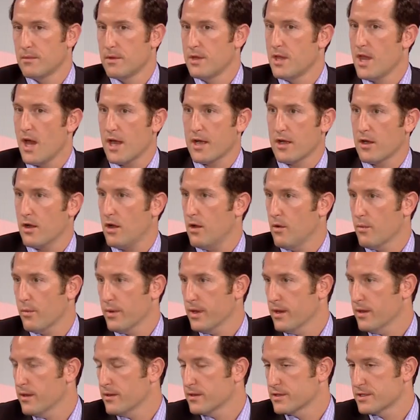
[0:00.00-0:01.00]
Not at all.
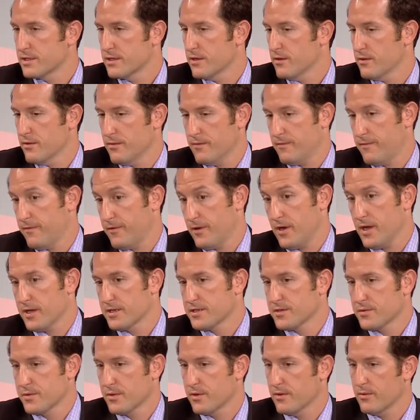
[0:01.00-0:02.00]
So for
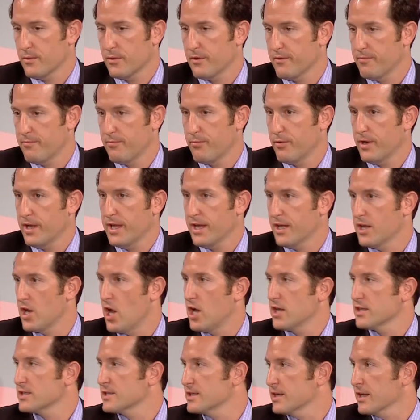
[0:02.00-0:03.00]
us, we're pretty
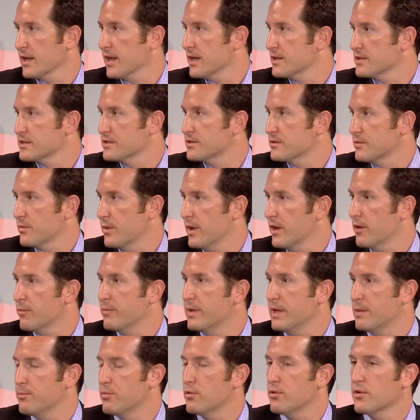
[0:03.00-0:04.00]
agnostic as to where
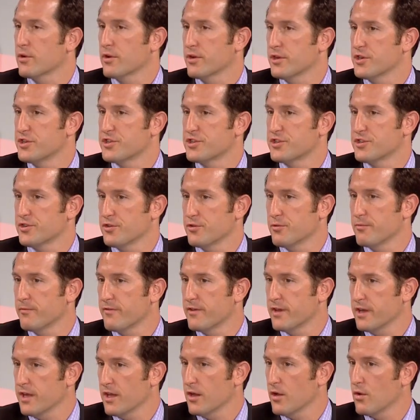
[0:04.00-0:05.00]
people consume
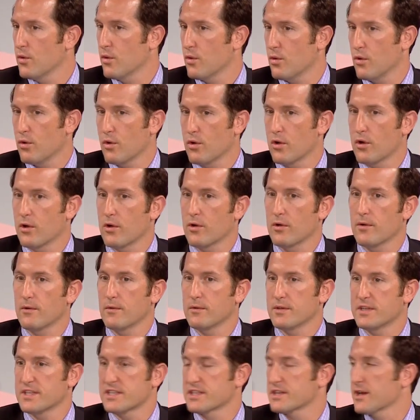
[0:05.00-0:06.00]
video or
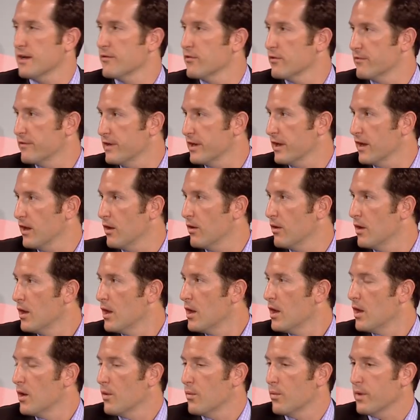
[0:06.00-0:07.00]
discover video.
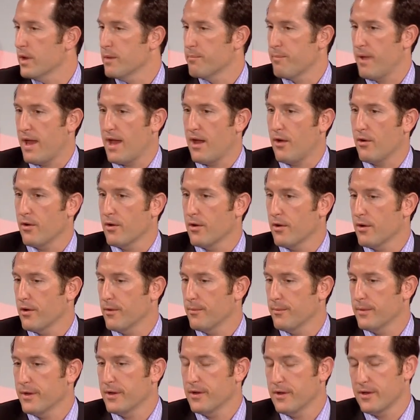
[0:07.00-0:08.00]
We
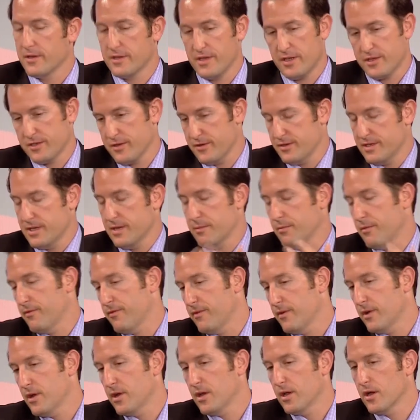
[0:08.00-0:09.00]
power, as I was saying
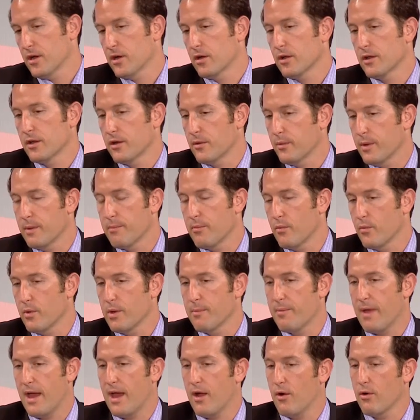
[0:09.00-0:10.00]
earlier,
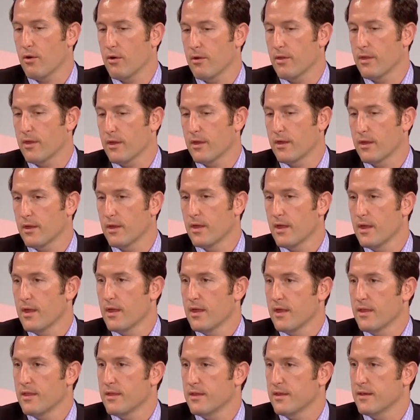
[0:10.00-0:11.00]
we power the
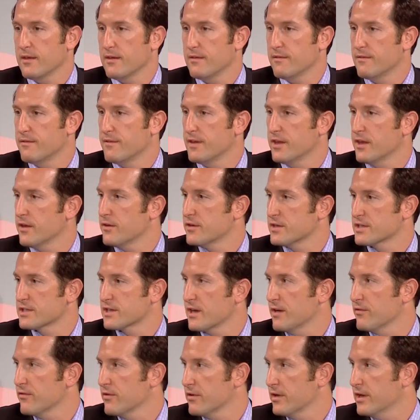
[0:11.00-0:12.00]
video
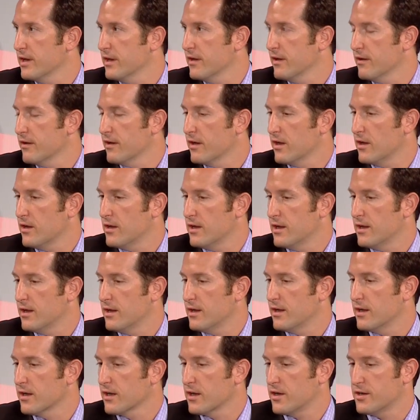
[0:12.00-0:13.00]
discovery
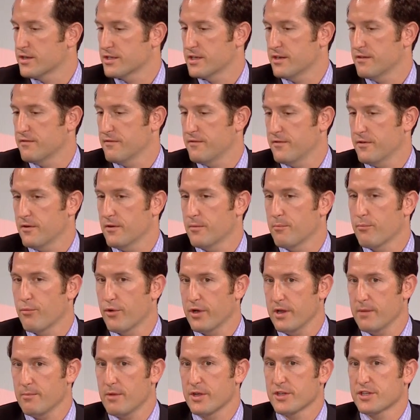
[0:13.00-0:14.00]
content for
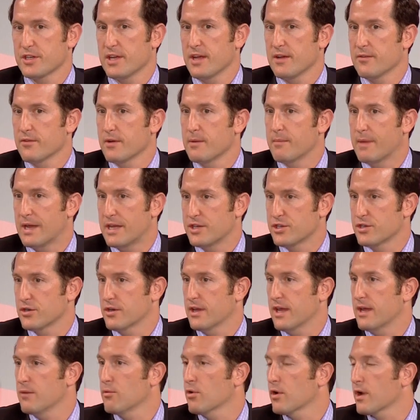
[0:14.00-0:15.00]
pretty much every major
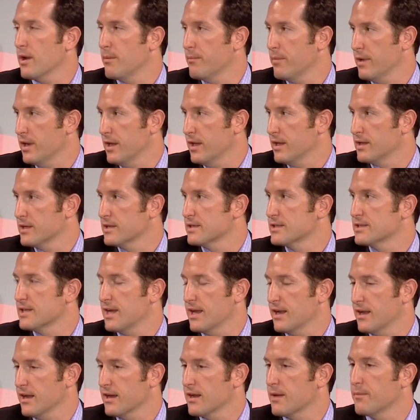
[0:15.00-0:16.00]
cable company and
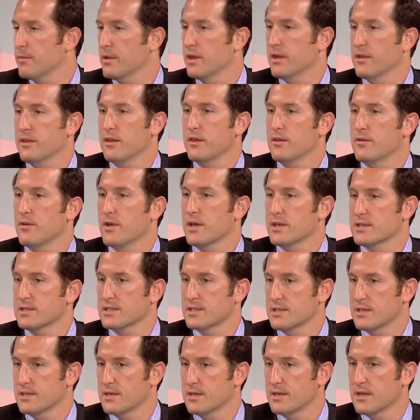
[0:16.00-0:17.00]
satellite company in the
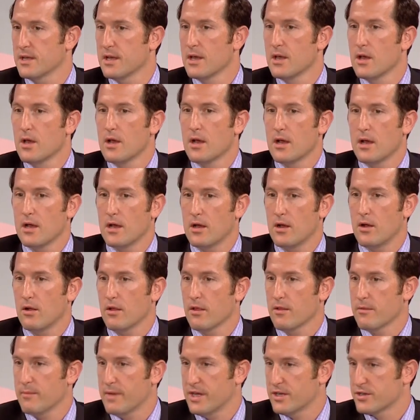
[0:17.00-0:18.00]
U.S. and
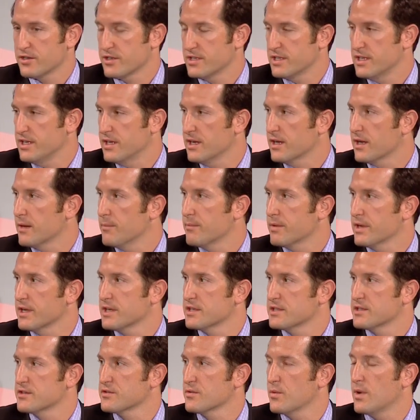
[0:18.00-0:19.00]
all of the major CE
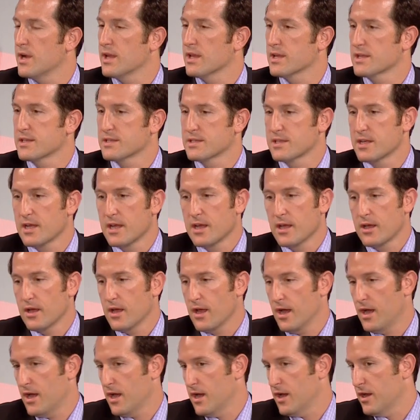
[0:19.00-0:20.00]
companies, as well as
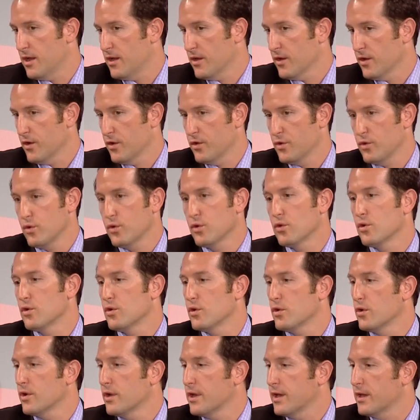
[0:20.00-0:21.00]

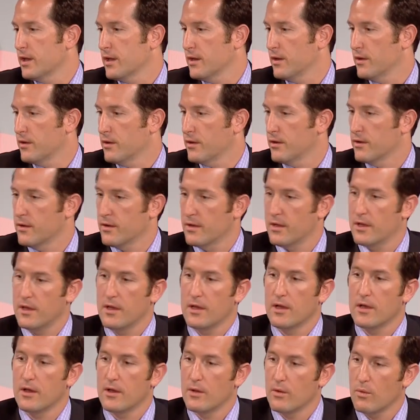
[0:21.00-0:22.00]
Google and
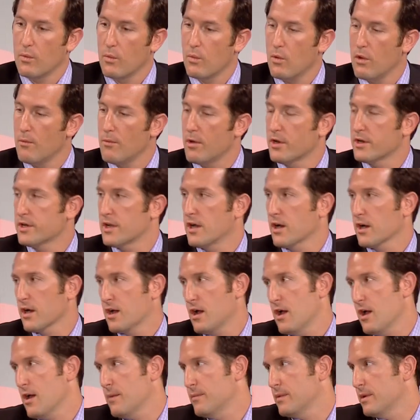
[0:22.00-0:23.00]

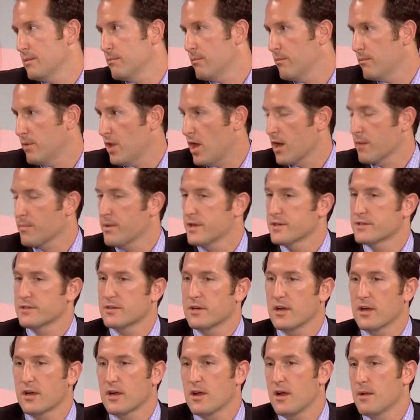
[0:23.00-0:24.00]
Walmart.com and
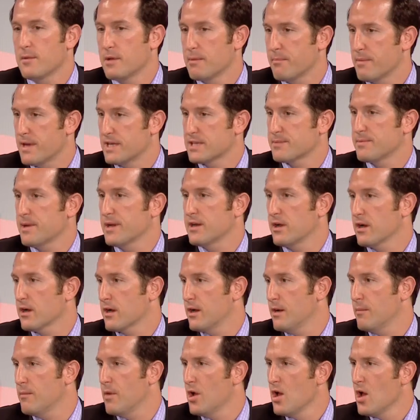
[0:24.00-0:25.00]
Blockbuster.com and
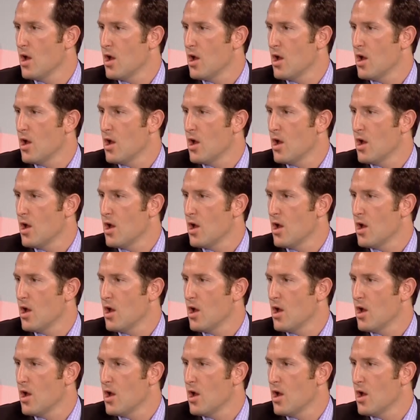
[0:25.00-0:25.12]
BestBuy.com,